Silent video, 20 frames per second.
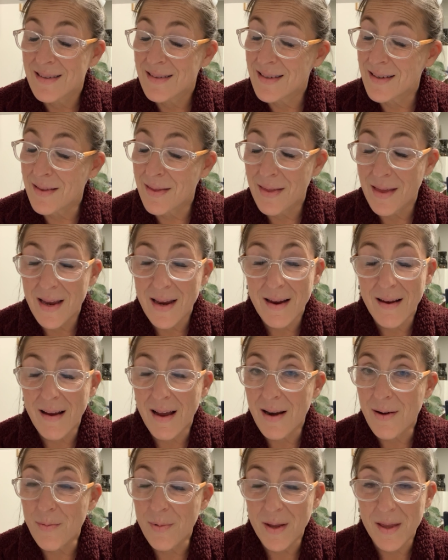to thank
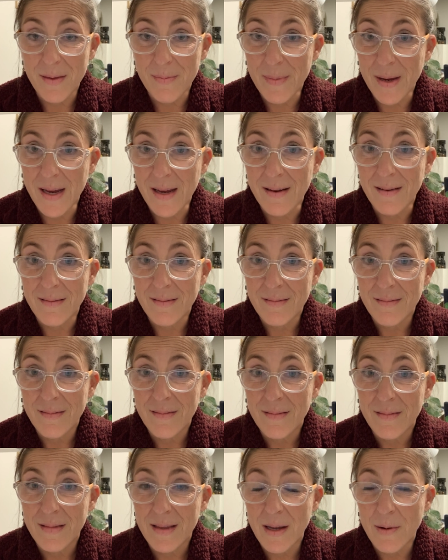God with me
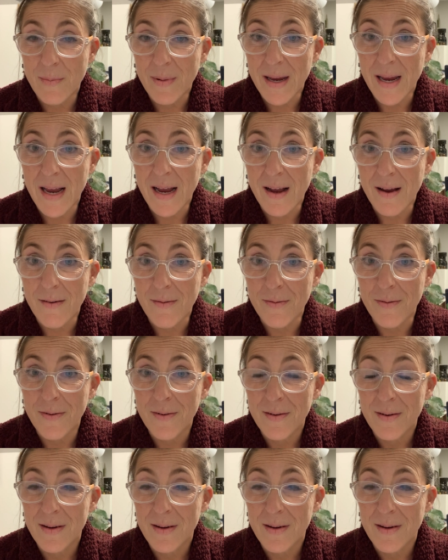that we have